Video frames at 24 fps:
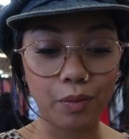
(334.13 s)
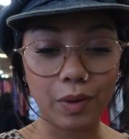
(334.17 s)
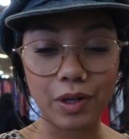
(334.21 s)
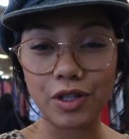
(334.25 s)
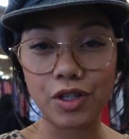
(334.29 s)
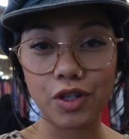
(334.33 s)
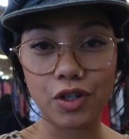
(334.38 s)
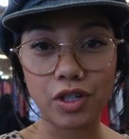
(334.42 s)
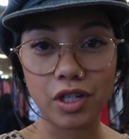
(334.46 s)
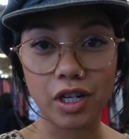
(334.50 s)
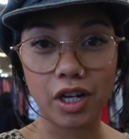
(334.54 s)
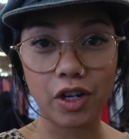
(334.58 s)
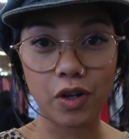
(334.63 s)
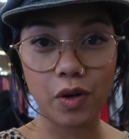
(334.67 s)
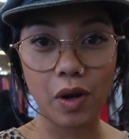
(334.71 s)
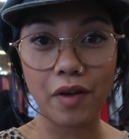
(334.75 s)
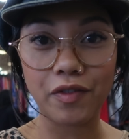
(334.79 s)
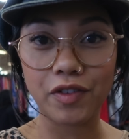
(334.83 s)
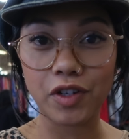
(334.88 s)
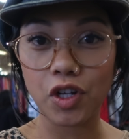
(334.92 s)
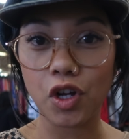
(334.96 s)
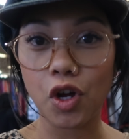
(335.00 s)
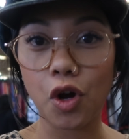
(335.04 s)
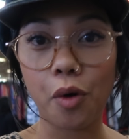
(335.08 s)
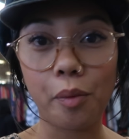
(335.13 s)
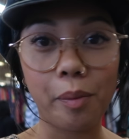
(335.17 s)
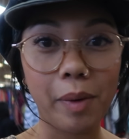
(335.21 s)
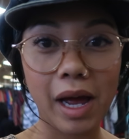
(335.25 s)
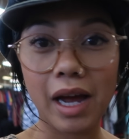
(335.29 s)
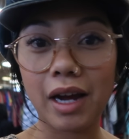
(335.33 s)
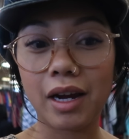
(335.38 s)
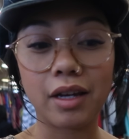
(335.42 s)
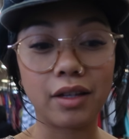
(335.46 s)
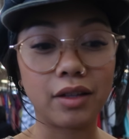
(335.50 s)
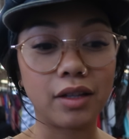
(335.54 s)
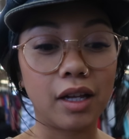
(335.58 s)
Once you're done, you have to go
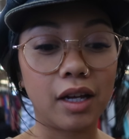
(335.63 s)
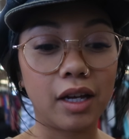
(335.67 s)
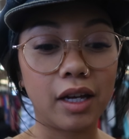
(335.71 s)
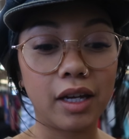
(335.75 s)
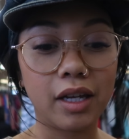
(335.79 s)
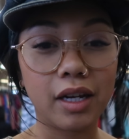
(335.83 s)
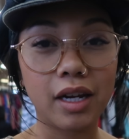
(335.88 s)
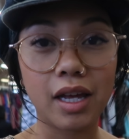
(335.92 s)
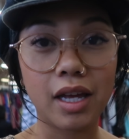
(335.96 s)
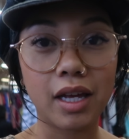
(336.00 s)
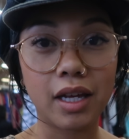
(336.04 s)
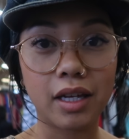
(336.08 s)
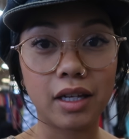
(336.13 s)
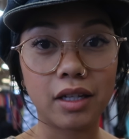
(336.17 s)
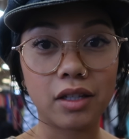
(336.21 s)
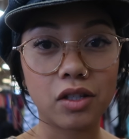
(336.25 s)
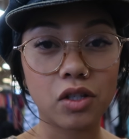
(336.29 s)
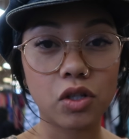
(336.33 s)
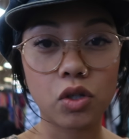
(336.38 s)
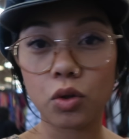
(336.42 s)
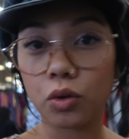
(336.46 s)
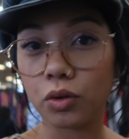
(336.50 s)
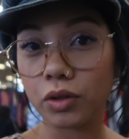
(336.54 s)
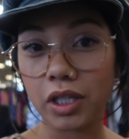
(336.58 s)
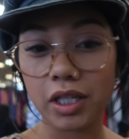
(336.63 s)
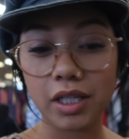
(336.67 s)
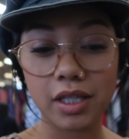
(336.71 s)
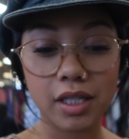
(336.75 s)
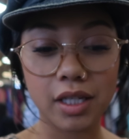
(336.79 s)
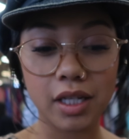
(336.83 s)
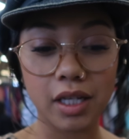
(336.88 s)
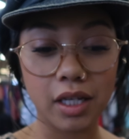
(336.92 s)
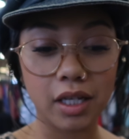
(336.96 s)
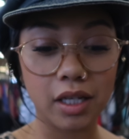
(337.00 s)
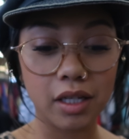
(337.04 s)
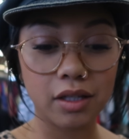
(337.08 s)
back in line and Soul needs
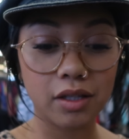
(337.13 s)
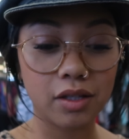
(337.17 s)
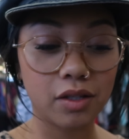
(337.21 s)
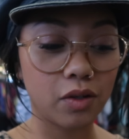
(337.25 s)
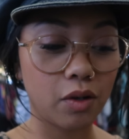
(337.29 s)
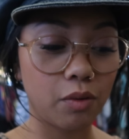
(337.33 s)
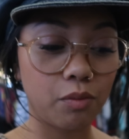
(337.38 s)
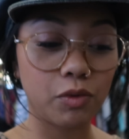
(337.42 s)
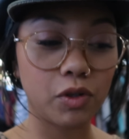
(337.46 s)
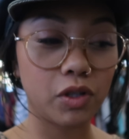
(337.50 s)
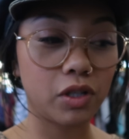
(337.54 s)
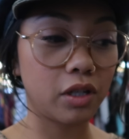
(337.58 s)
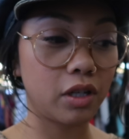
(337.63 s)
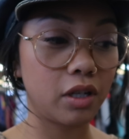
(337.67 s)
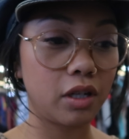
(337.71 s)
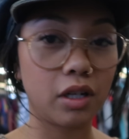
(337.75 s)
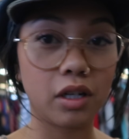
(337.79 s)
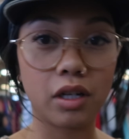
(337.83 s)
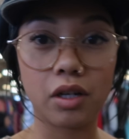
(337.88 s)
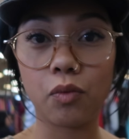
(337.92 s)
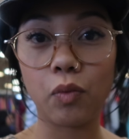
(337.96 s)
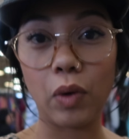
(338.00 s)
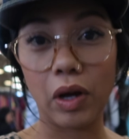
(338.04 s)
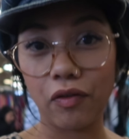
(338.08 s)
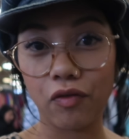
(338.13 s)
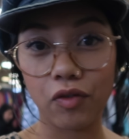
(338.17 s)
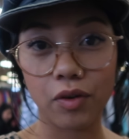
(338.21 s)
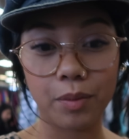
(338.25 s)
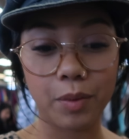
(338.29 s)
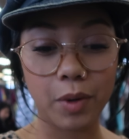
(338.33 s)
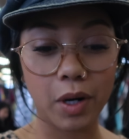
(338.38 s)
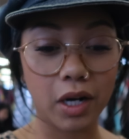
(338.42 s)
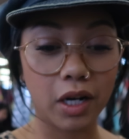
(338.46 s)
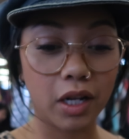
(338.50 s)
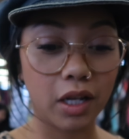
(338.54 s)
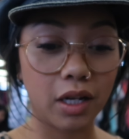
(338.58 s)
to eat, so I'm just gonna wait for
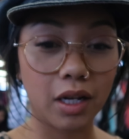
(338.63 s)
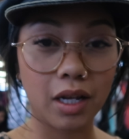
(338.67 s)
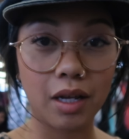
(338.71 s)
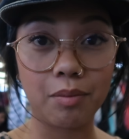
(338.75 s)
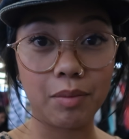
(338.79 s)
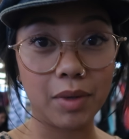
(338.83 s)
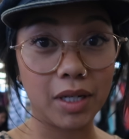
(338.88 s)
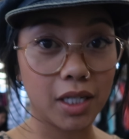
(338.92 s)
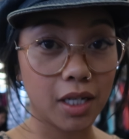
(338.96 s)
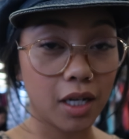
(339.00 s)
Brandon and be